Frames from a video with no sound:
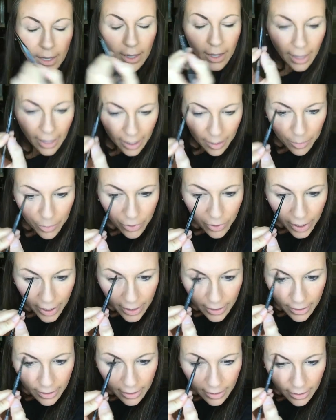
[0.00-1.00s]
Hey,
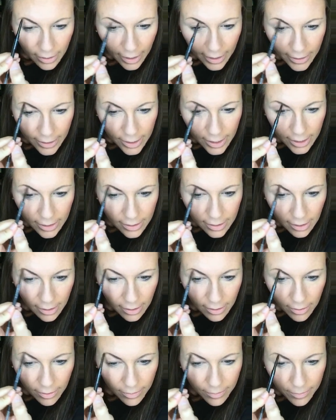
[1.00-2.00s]
Miranda. Hey,
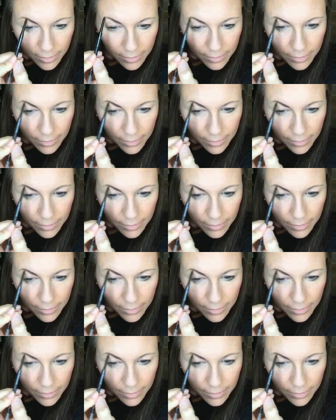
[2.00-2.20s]
Jessica.